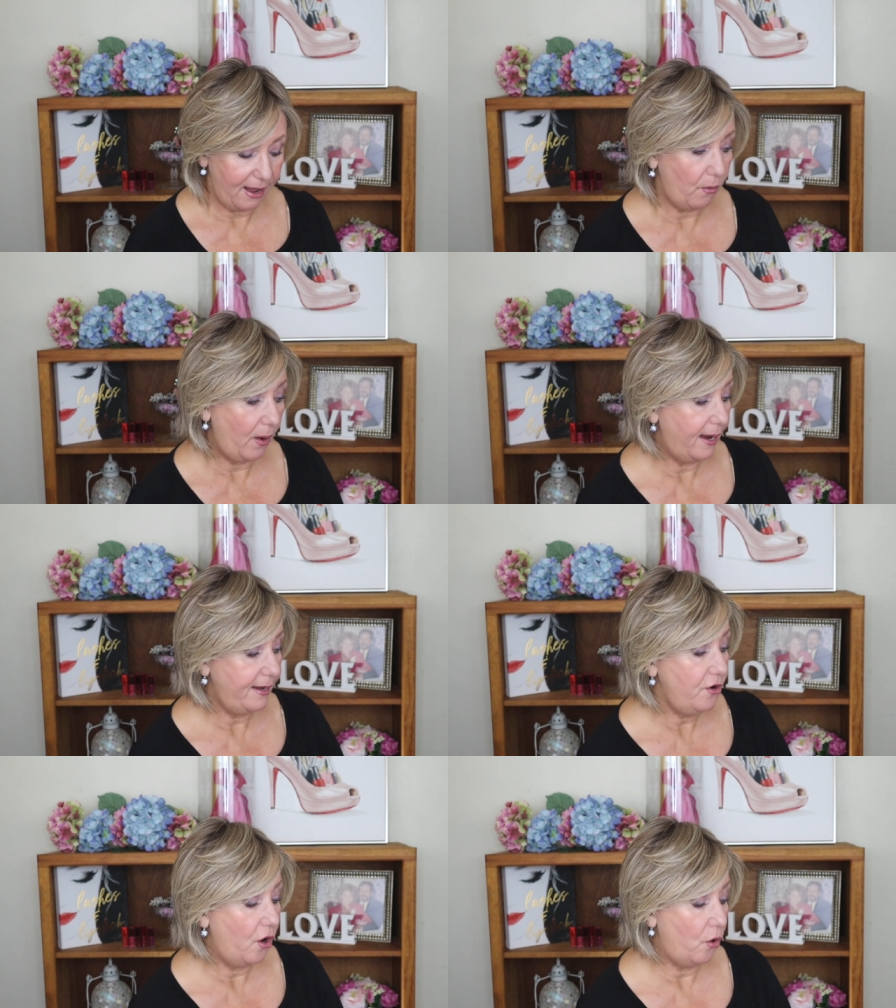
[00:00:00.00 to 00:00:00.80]
Now,
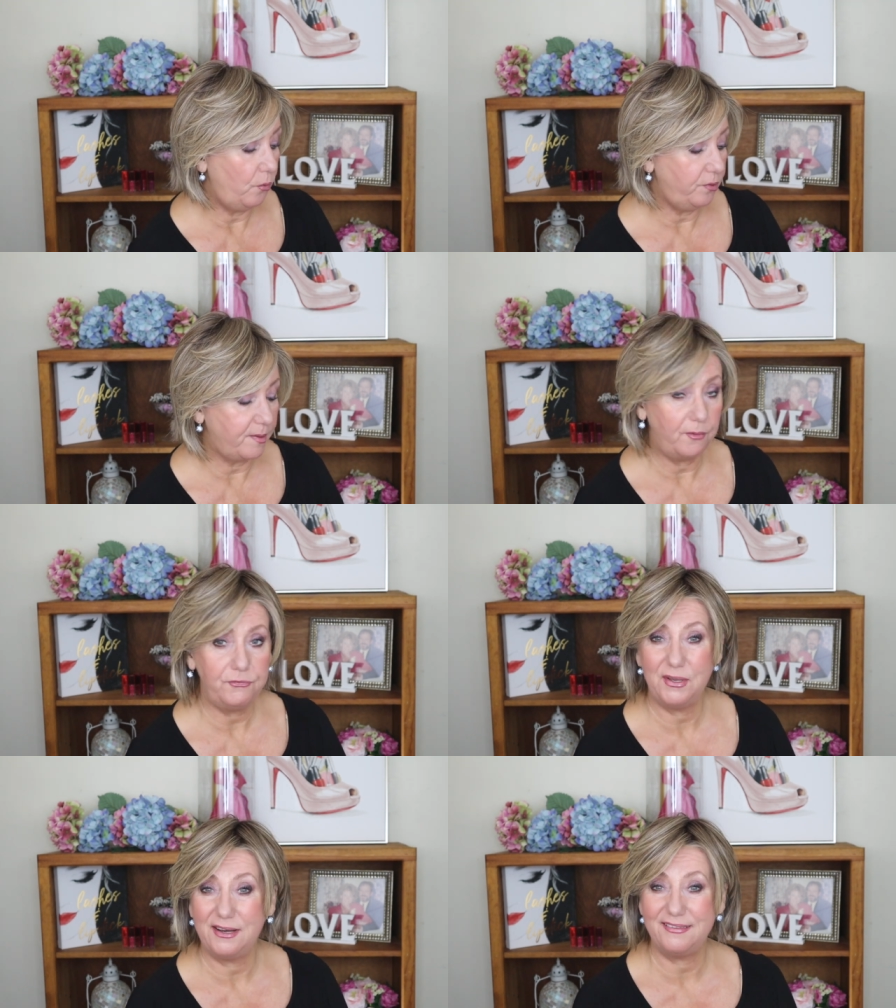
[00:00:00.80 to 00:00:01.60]
I know some
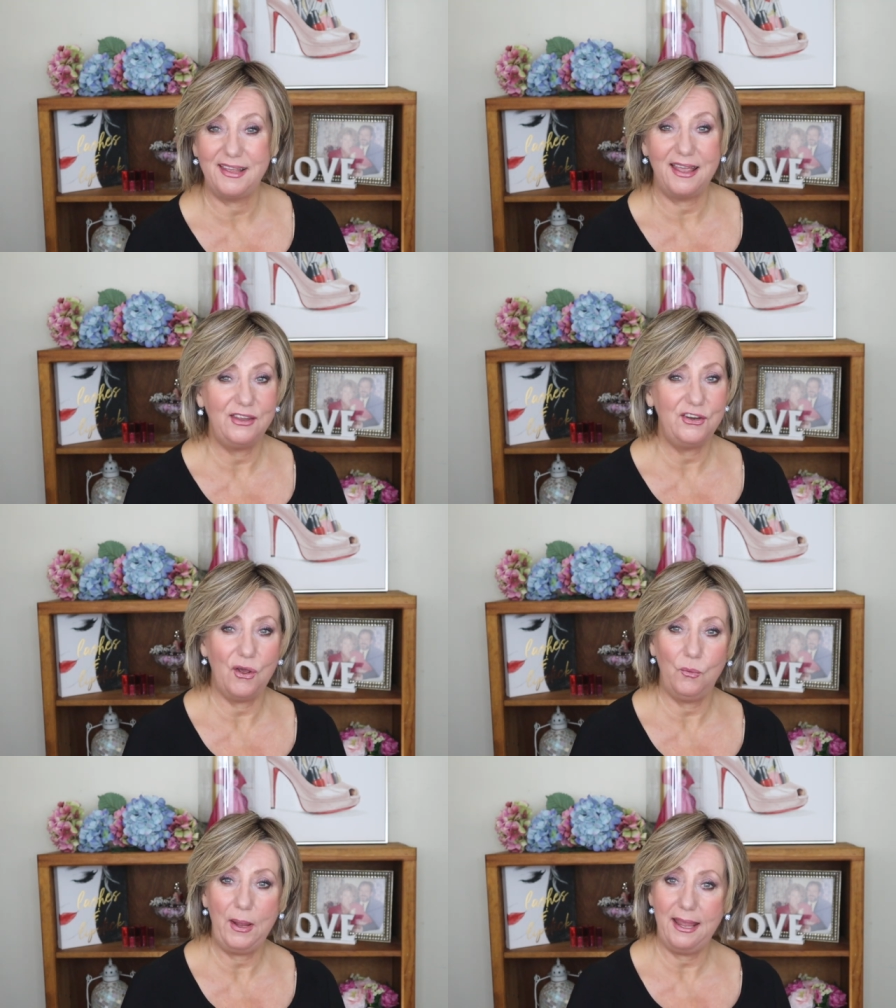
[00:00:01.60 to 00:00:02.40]
of you are going to say, you
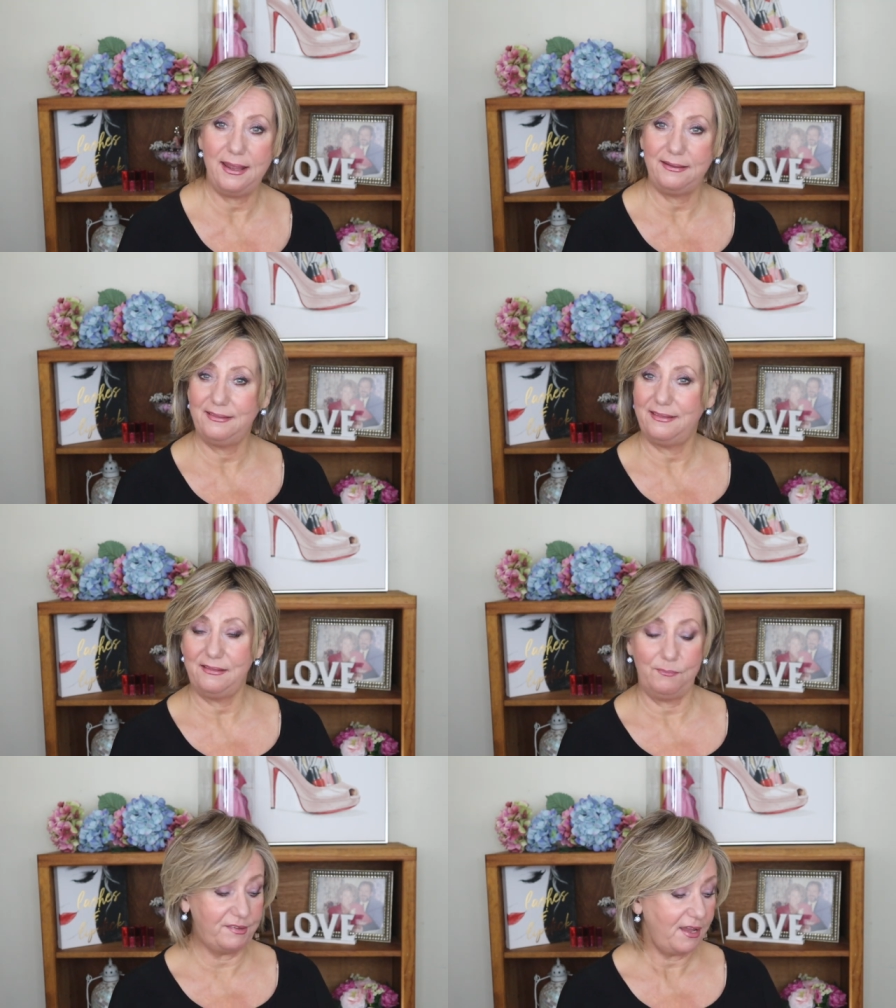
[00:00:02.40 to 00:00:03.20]
know, hey,
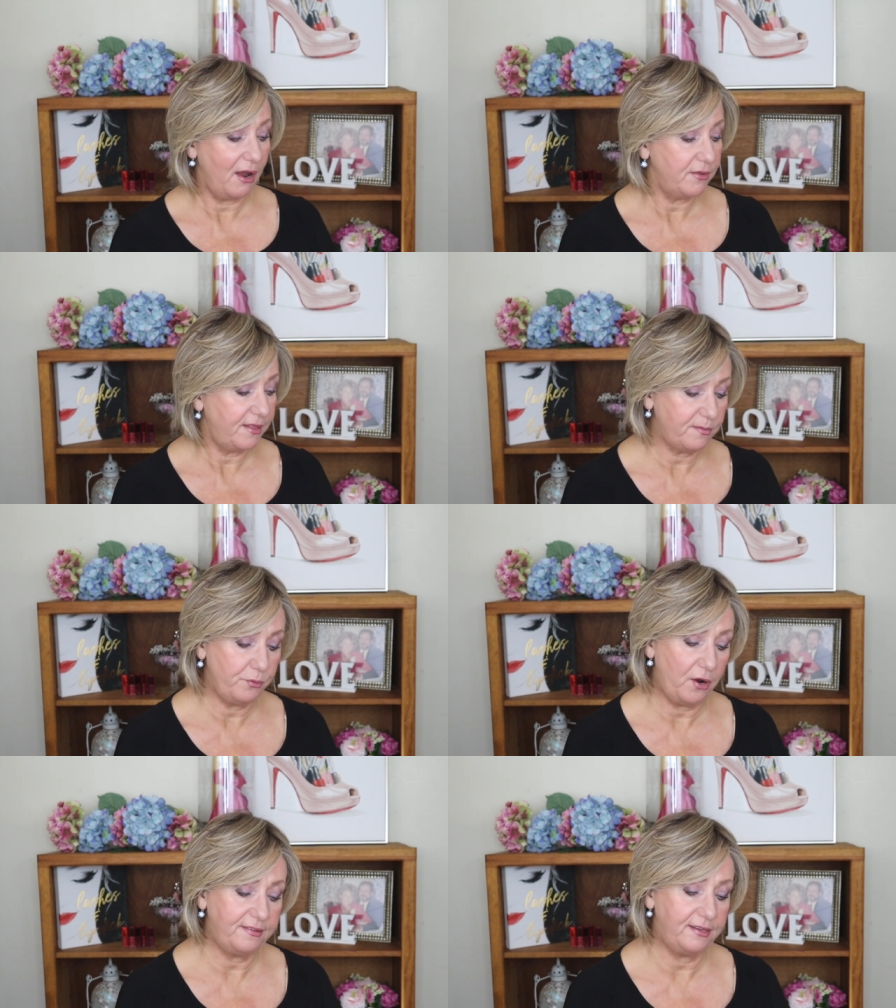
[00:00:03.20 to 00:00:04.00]
mascara, that's
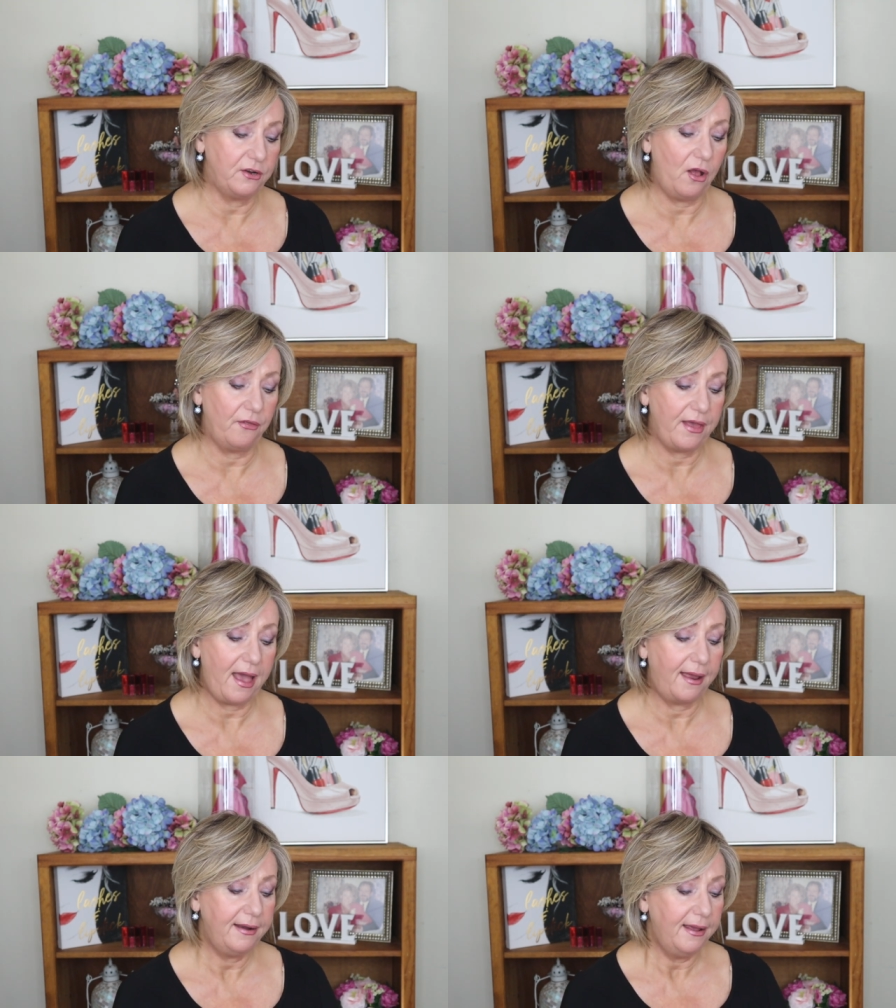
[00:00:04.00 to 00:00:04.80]
pricey and all
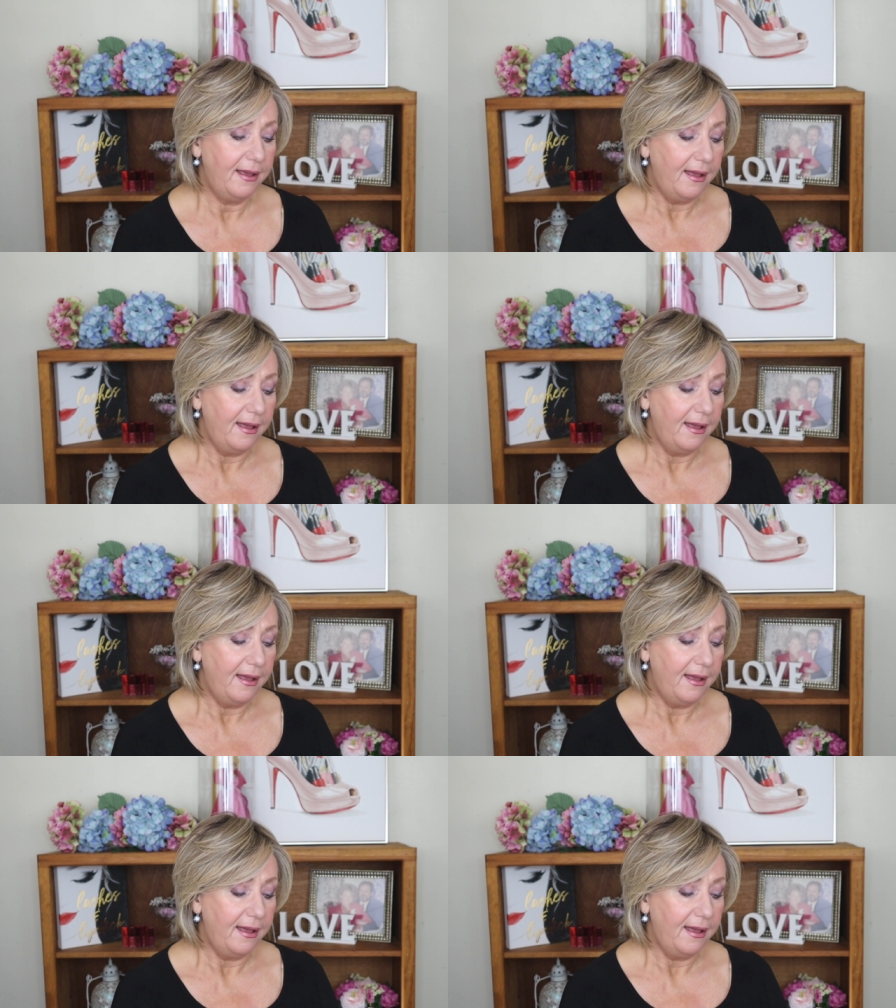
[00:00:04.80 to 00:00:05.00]
that.